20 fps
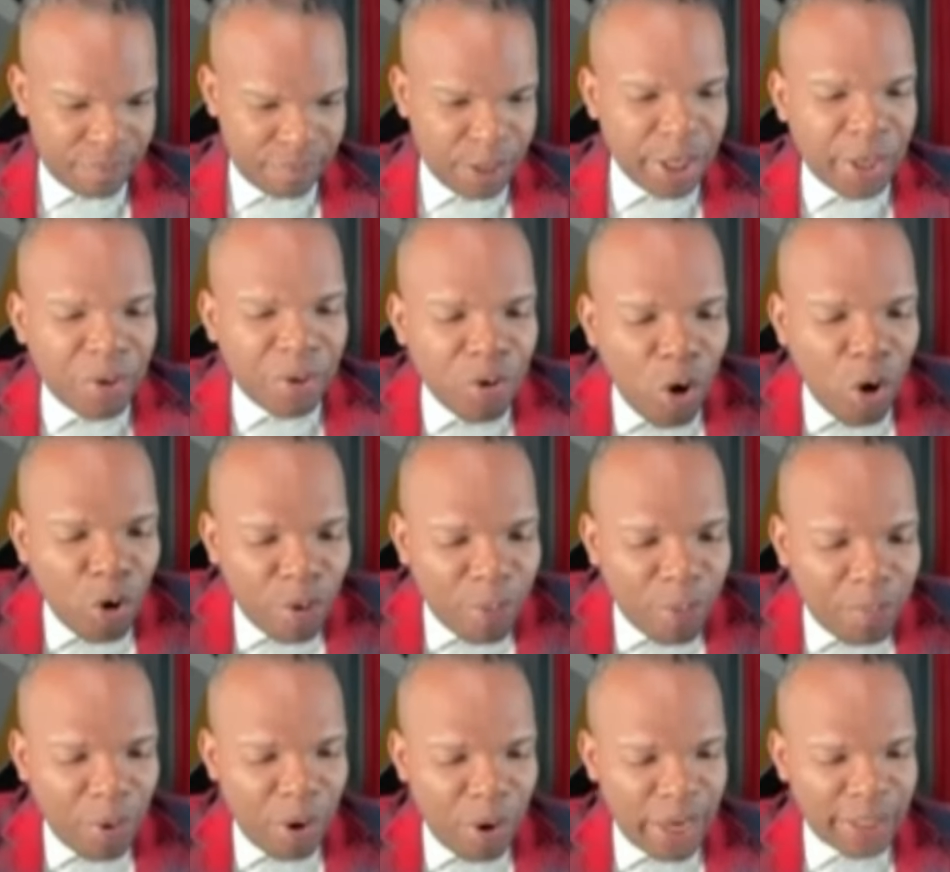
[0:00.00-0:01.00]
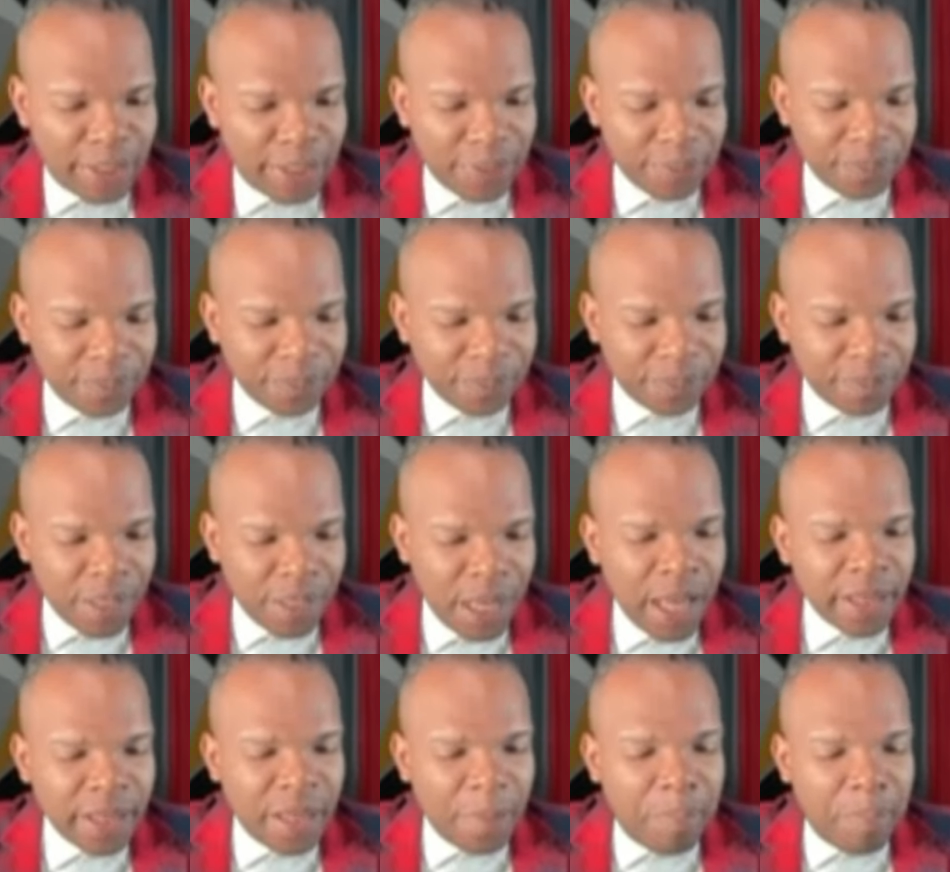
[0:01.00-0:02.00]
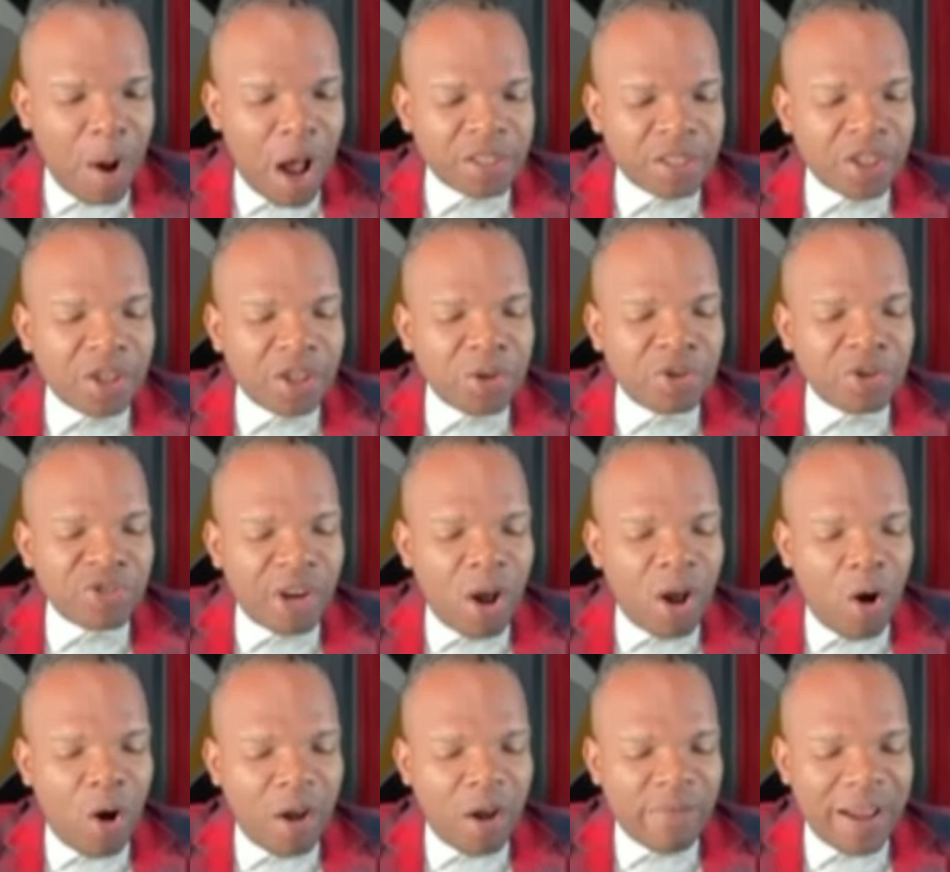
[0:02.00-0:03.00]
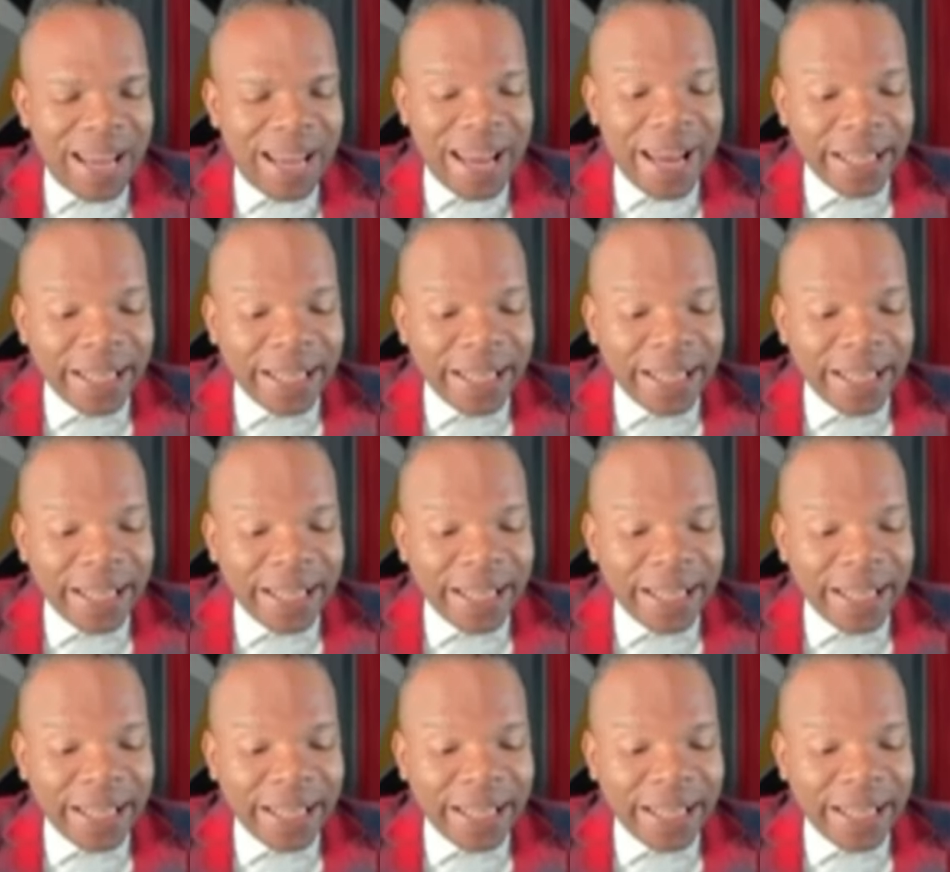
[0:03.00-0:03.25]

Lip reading: the Kroll report. The prosecution, however,